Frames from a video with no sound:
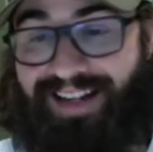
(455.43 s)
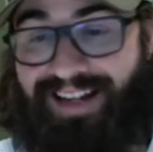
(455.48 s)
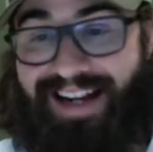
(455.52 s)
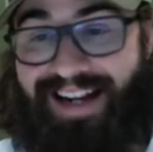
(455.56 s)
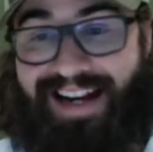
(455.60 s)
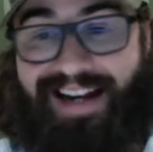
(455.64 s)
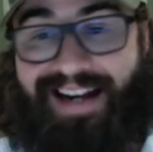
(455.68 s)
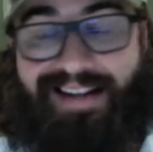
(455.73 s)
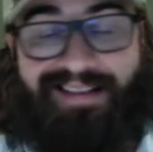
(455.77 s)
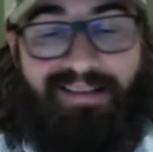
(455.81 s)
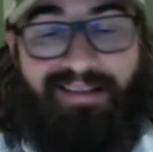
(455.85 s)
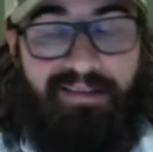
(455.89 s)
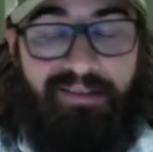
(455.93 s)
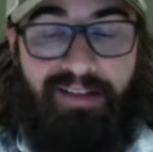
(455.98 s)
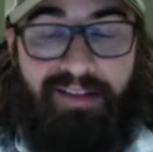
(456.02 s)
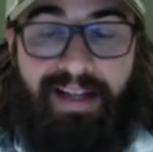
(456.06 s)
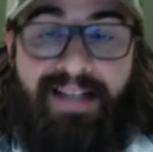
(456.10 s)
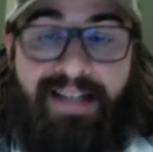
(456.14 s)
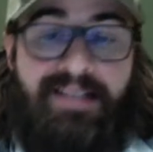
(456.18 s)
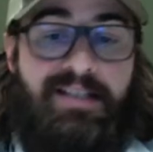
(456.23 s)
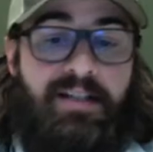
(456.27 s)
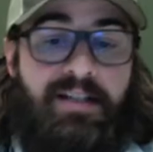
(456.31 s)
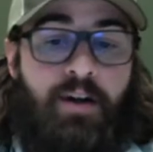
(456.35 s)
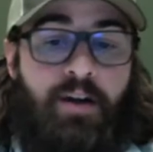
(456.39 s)
in
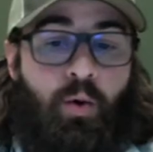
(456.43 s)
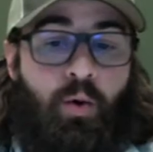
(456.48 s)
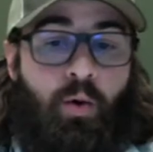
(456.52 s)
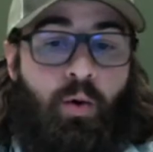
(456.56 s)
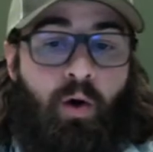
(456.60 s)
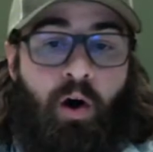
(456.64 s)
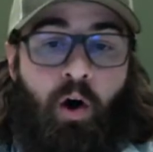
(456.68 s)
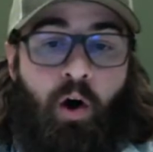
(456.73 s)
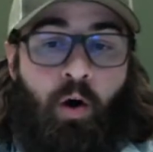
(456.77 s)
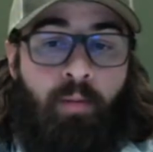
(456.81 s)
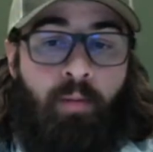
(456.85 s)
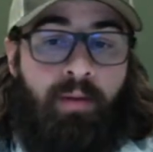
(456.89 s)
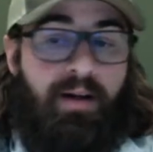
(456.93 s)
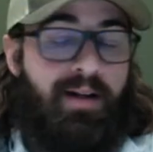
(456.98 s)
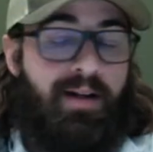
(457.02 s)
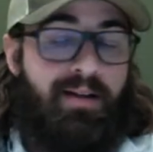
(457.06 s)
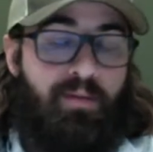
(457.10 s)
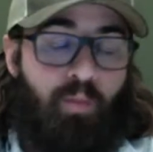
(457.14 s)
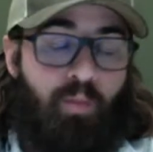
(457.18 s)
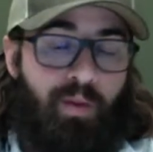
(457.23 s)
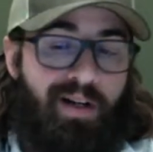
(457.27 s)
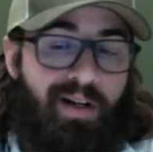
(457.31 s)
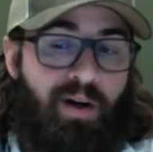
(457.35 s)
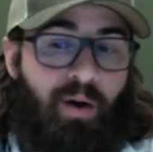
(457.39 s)
lakes in Oklahoma,
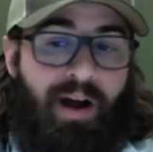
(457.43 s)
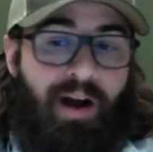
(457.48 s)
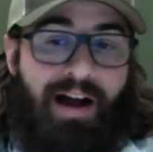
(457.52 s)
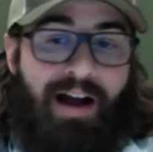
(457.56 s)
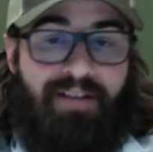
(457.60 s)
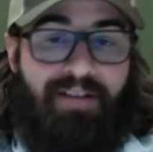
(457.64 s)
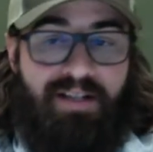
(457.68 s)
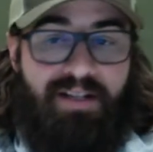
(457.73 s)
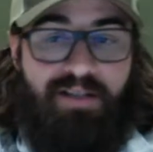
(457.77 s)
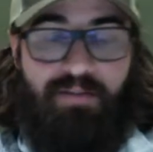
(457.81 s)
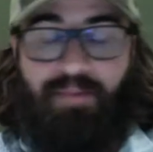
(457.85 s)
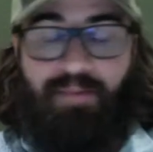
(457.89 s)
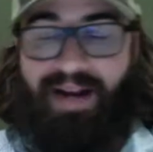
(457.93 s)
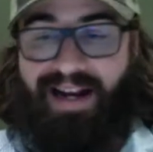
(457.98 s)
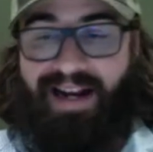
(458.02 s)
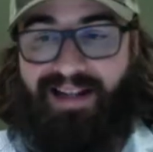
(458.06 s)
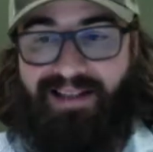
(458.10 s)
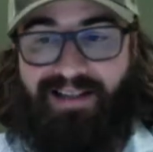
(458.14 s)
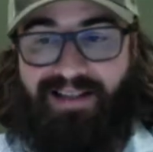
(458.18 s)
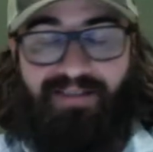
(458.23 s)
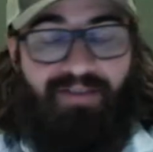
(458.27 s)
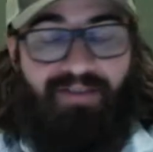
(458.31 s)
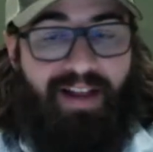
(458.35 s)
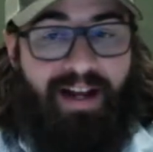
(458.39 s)
we don't have
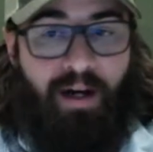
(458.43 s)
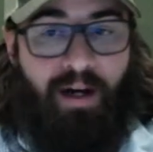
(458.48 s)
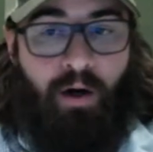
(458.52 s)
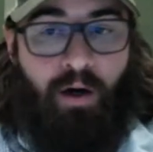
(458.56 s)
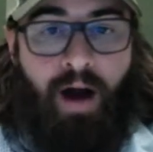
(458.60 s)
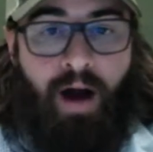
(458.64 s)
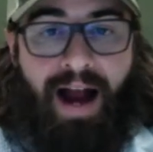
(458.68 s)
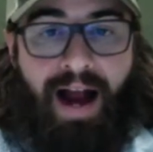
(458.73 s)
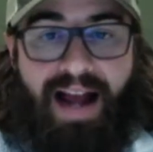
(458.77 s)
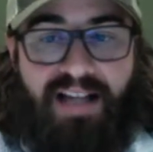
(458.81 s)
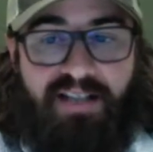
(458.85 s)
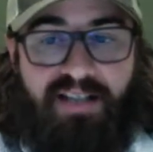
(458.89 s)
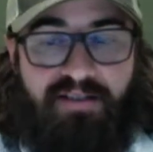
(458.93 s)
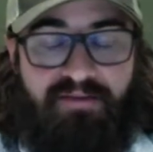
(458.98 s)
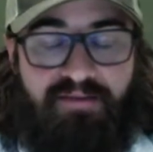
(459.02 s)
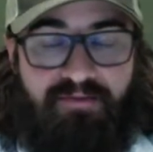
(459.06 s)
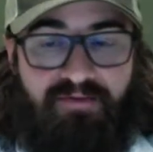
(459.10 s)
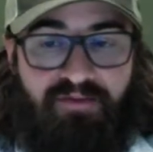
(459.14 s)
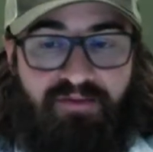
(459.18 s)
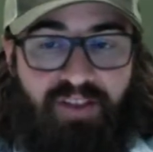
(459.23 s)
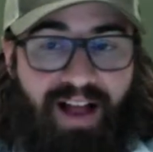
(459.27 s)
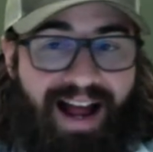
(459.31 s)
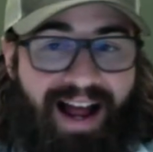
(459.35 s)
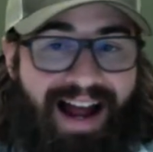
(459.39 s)
expansive like grass
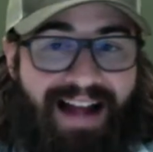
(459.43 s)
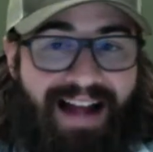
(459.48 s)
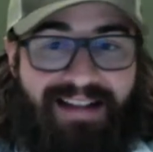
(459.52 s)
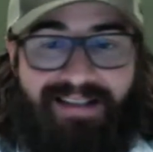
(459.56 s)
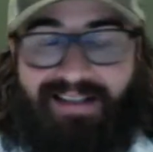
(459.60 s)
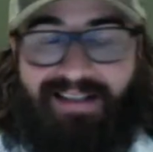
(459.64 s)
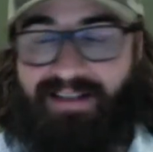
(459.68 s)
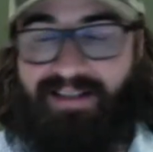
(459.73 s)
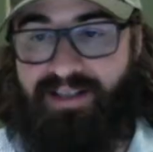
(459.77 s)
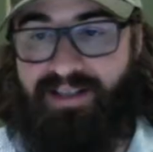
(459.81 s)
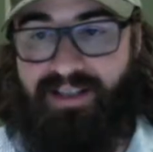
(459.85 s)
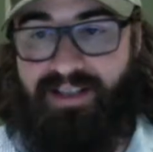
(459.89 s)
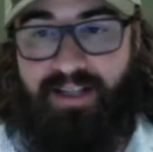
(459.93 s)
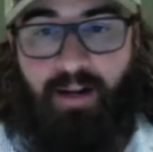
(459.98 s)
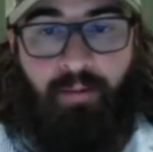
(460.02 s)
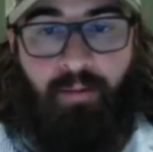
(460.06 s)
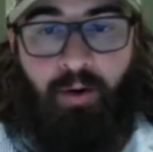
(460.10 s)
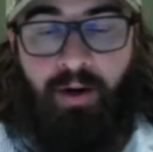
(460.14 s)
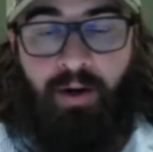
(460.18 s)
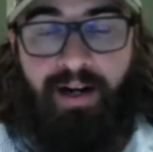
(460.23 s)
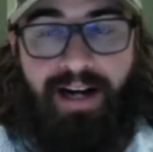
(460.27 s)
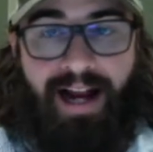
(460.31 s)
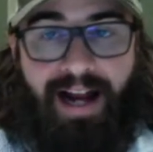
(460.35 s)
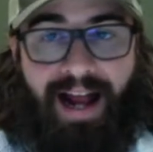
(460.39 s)
flats and
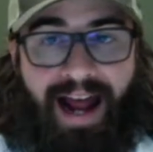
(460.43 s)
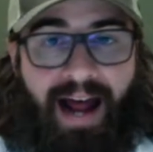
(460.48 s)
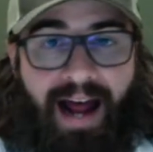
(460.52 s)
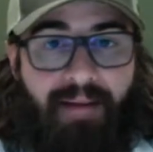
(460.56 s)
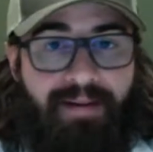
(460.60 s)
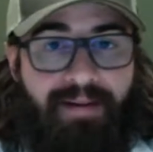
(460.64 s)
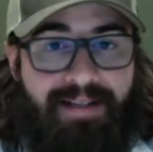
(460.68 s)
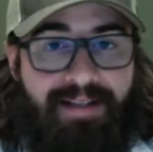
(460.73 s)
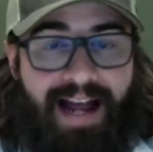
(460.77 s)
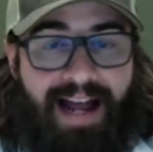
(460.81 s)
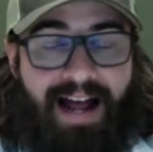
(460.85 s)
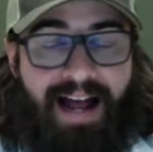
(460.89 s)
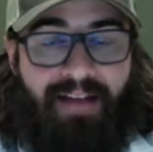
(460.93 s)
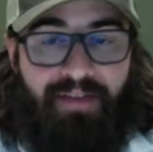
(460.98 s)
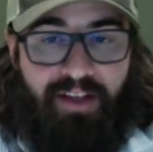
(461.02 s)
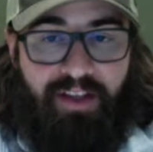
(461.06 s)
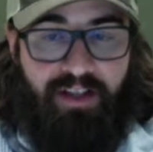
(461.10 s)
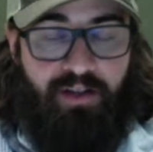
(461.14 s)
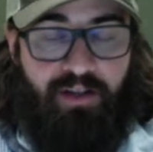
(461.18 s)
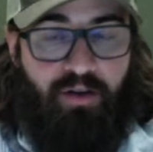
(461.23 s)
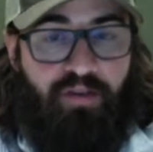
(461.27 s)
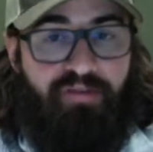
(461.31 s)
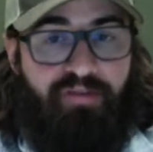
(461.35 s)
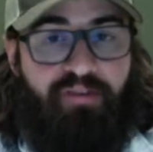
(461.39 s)
summering habitat
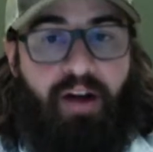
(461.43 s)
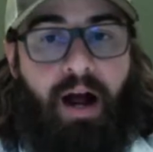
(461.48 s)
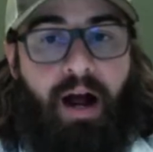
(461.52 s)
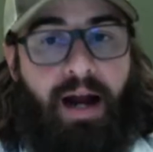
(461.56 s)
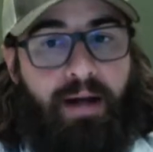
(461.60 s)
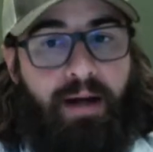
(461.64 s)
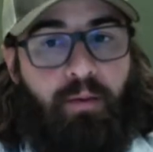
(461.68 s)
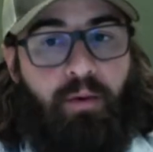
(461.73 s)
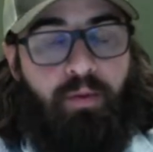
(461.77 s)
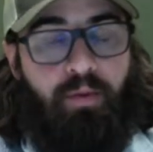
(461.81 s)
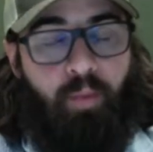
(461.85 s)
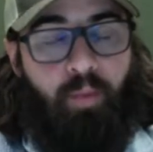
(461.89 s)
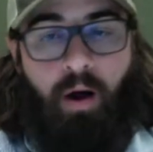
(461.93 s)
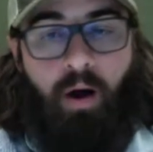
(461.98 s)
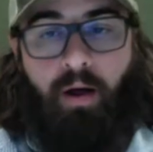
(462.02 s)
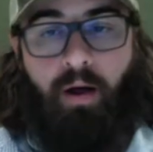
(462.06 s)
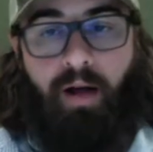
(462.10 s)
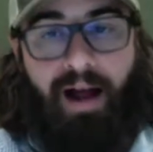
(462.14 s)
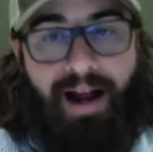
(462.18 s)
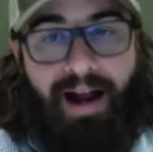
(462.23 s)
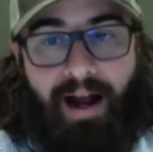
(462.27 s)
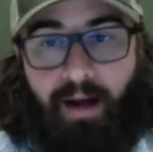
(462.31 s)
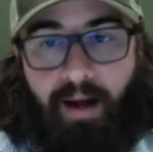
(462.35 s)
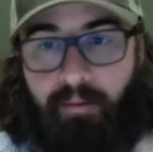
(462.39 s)
that you'll find with
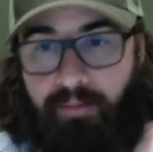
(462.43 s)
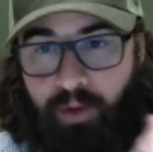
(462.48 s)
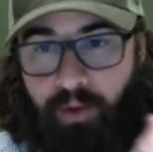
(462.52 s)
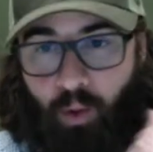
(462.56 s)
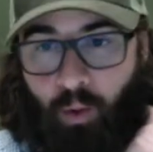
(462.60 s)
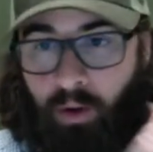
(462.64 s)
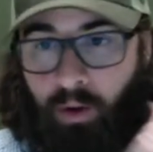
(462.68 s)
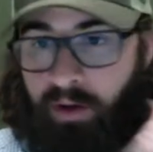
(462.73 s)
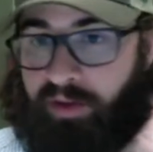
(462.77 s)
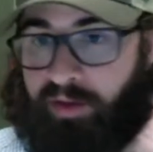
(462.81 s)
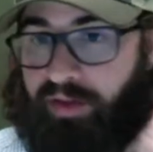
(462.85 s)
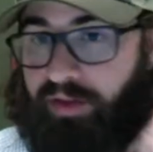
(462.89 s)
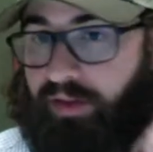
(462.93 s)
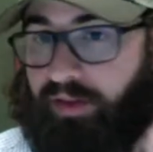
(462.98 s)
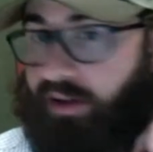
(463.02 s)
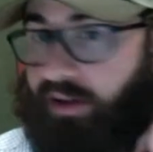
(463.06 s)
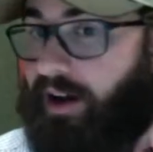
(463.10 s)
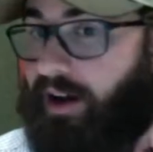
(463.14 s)
walleye up north.